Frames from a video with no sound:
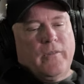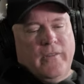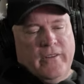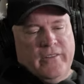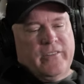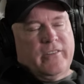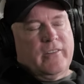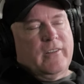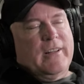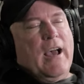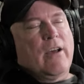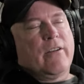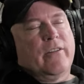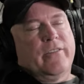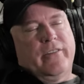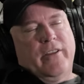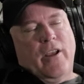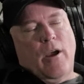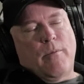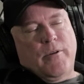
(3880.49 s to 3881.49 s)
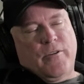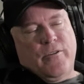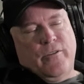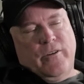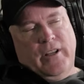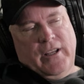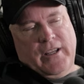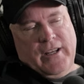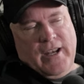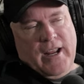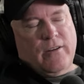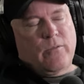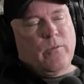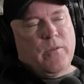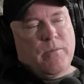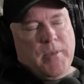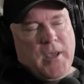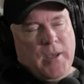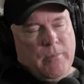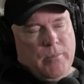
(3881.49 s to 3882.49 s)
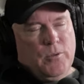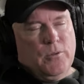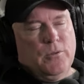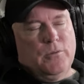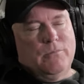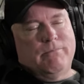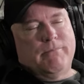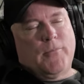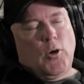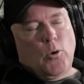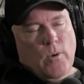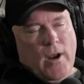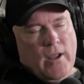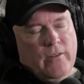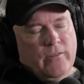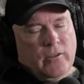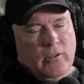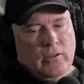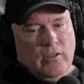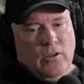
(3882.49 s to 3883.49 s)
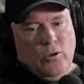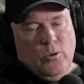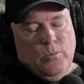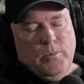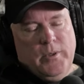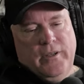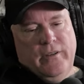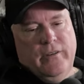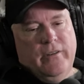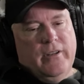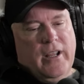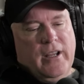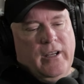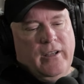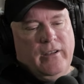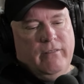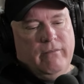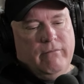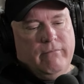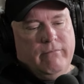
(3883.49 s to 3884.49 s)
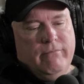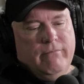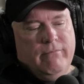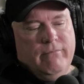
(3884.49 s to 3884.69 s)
This has allowed us the opportunity to connect with people around the globe, and,